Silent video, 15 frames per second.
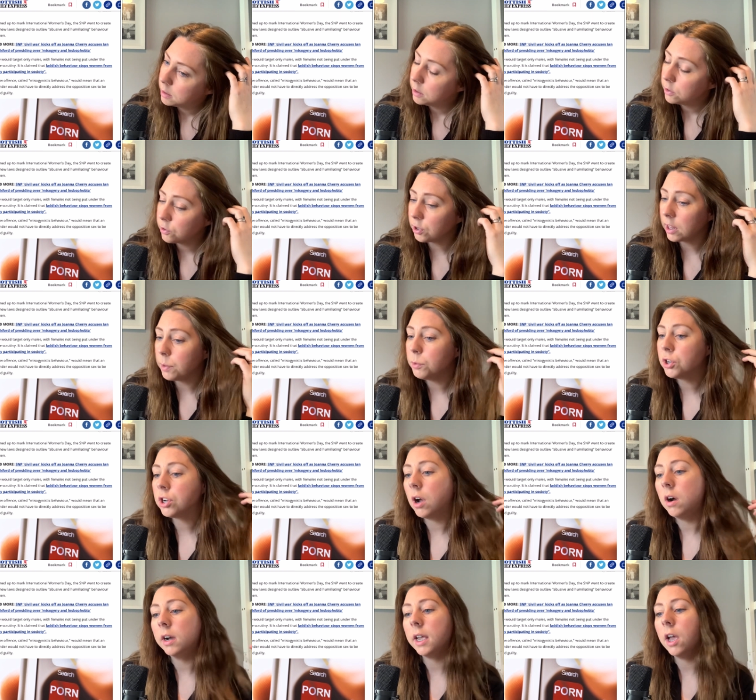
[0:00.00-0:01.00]
So they would
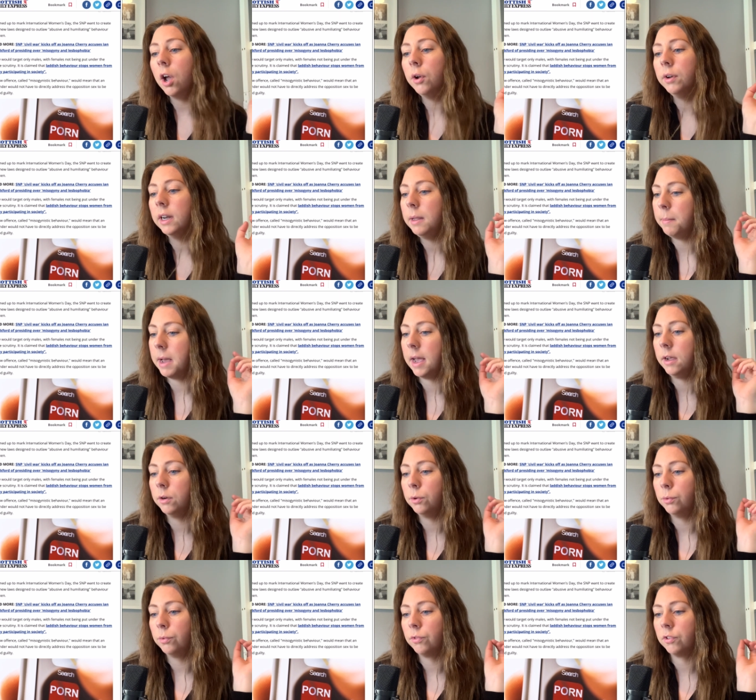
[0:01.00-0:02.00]
target only
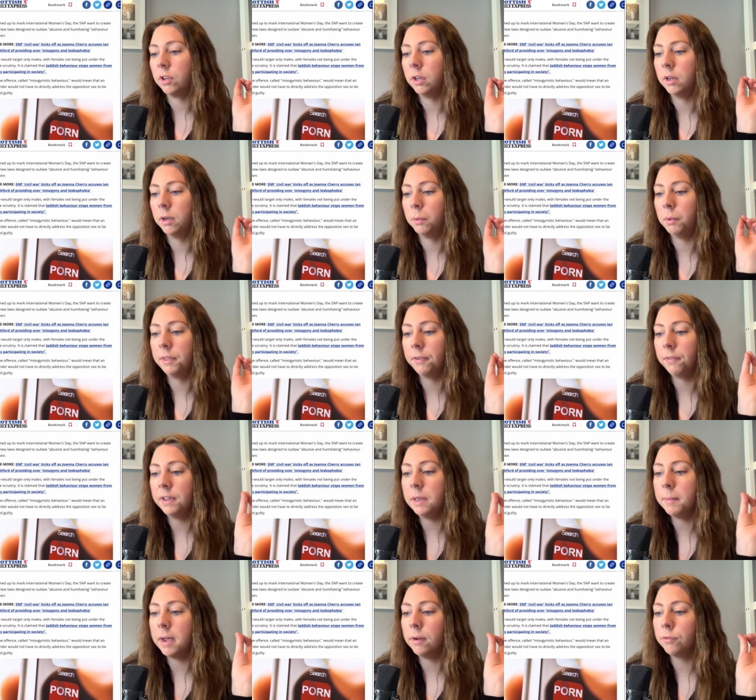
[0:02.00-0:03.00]
males, with
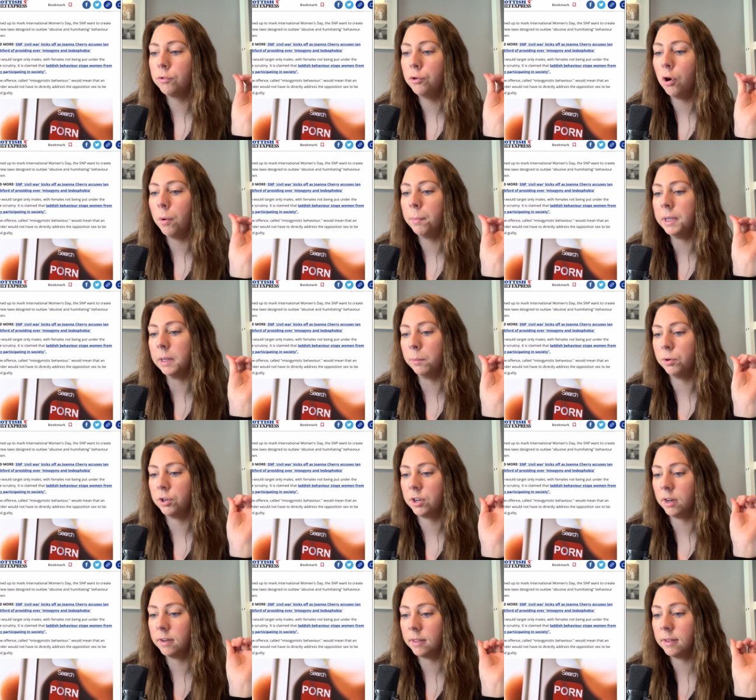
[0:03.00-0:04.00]
females not being
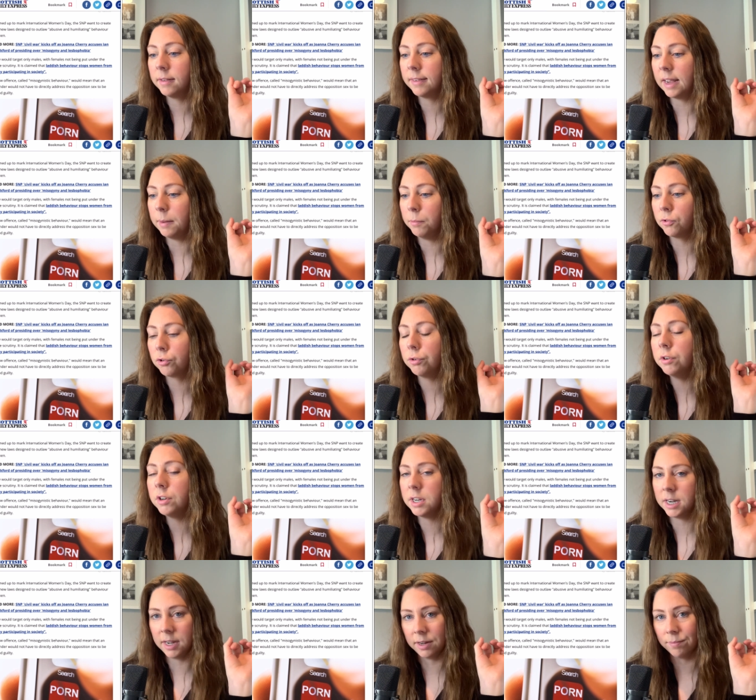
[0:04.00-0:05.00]
put under the same
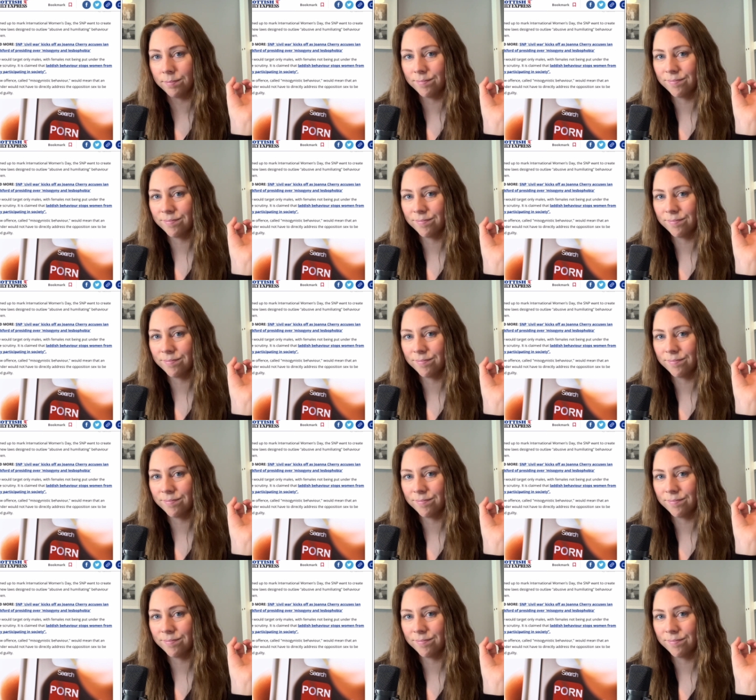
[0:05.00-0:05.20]
scrutiny.